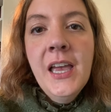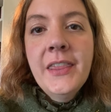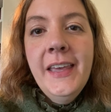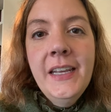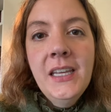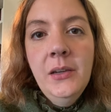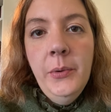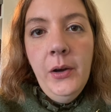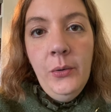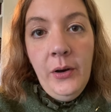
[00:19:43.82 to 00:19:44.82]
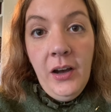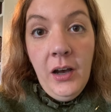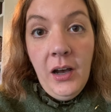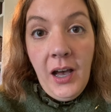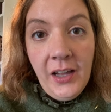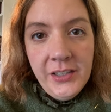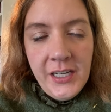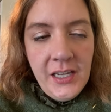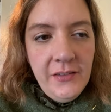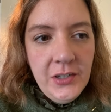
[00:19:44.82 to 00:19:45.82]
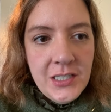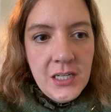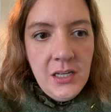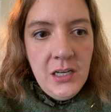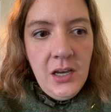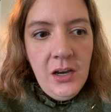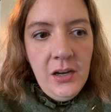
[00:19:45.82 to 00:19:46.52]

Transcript: Then he wrote a holiday version,